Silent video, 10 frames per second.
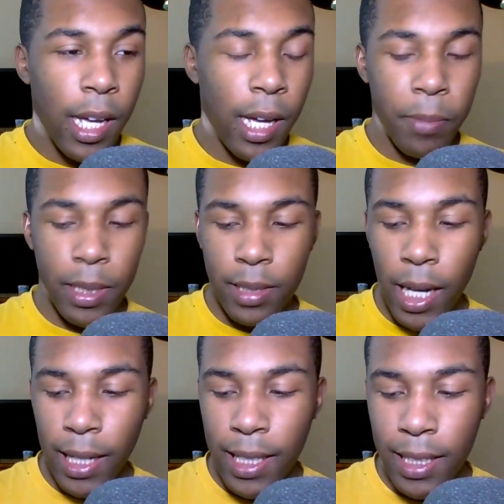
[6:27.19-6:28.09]
um,
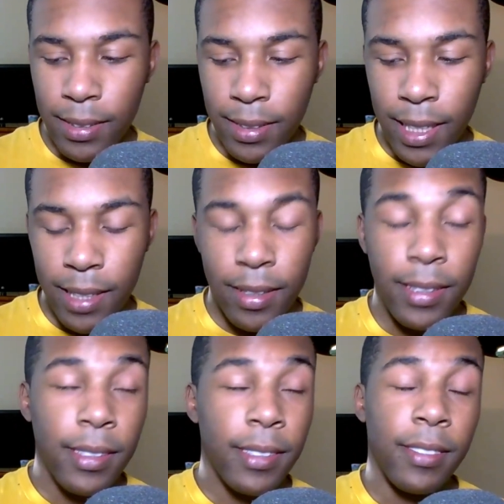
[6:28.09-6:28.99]
Misaki is like,
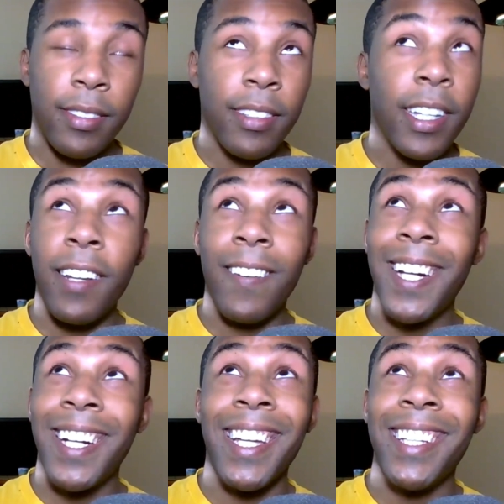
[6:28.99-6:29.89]
this is a
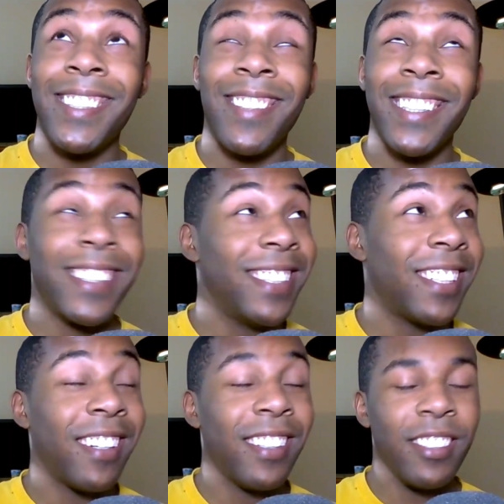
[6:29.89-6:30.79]
very interesting
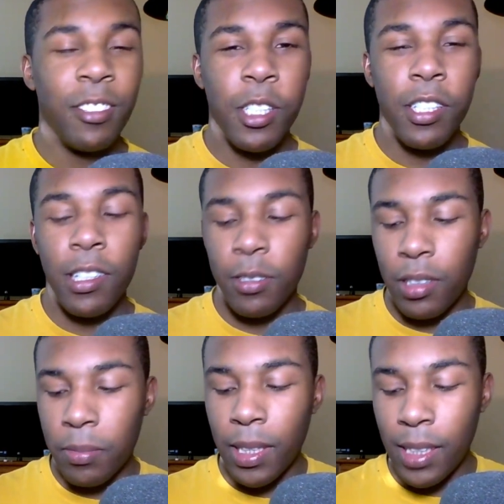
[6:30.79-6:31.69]
turn. So she knows
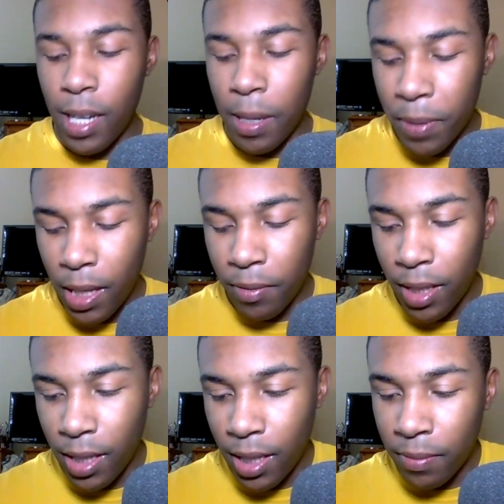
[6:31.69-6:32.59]
something's up and
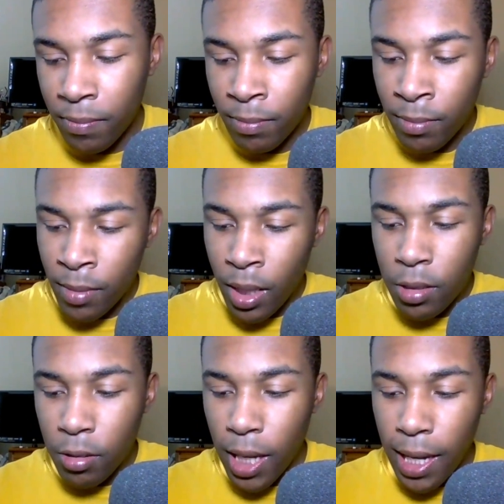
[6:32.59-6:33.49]
everything.
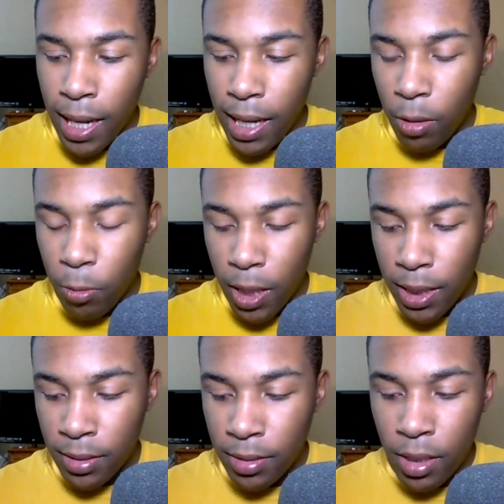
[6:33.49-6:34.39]
So yeah.
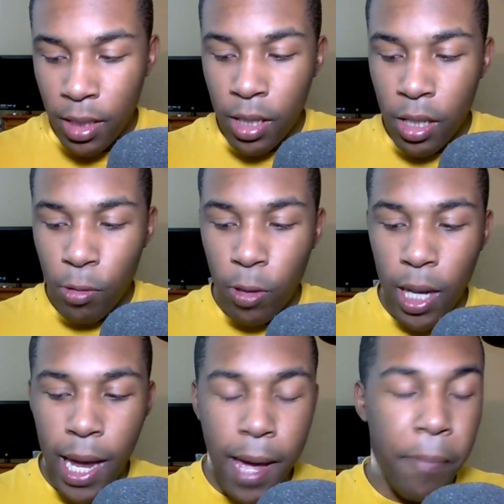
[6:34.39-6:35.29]
Anyways,
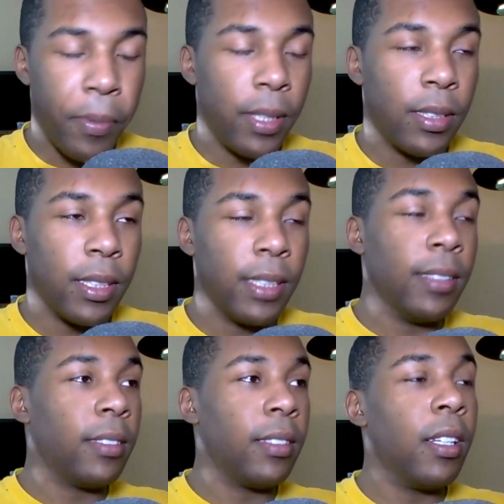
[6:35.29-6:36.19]
what happens
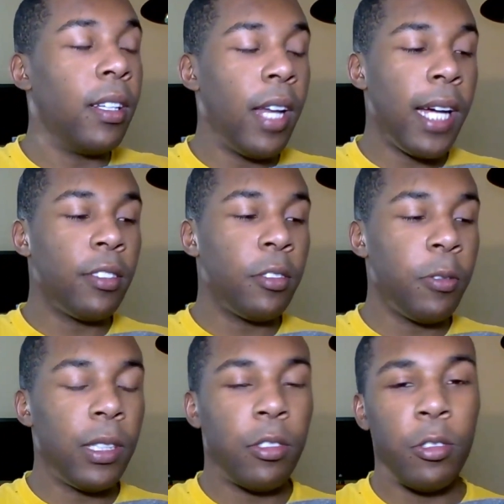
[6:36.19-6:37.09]
is
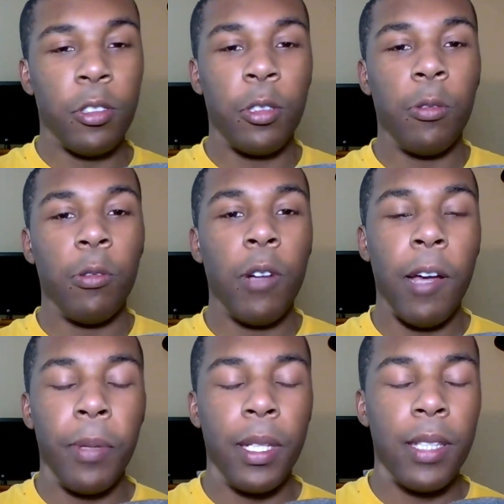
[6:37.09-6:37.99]
Natsu and Suzaku
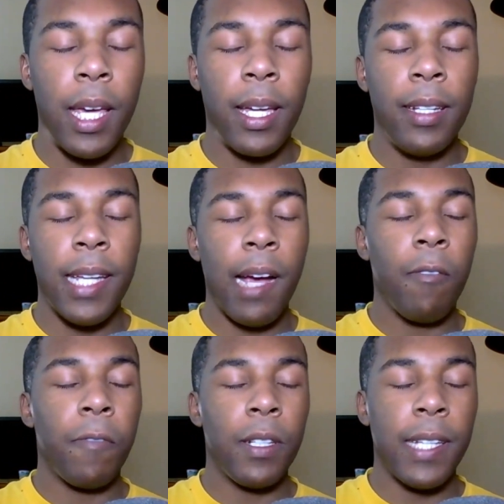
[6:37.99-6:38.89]
have been taken
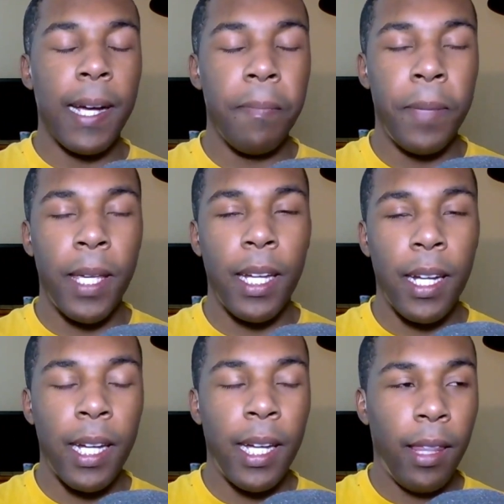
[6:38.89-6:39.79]
down for the time
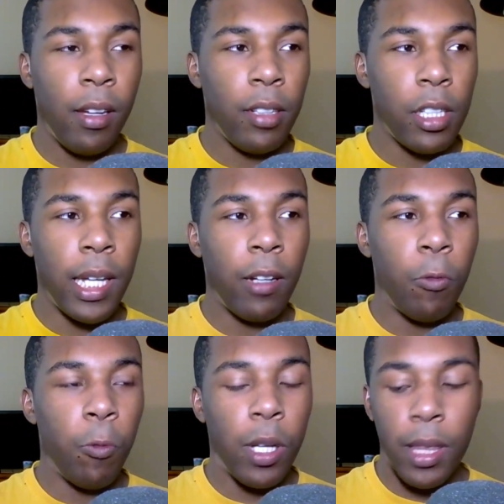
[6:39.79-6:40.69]
being, and they're like,
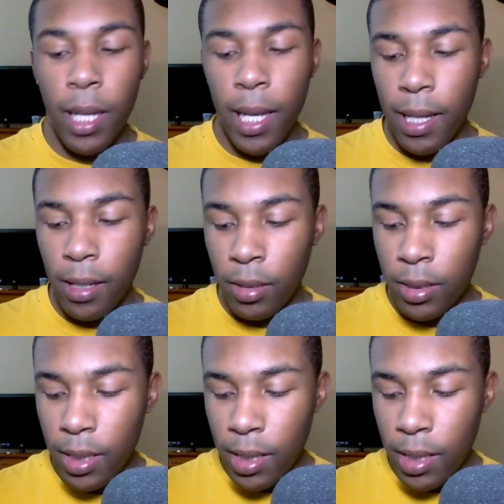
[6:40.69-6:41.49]
what the hell,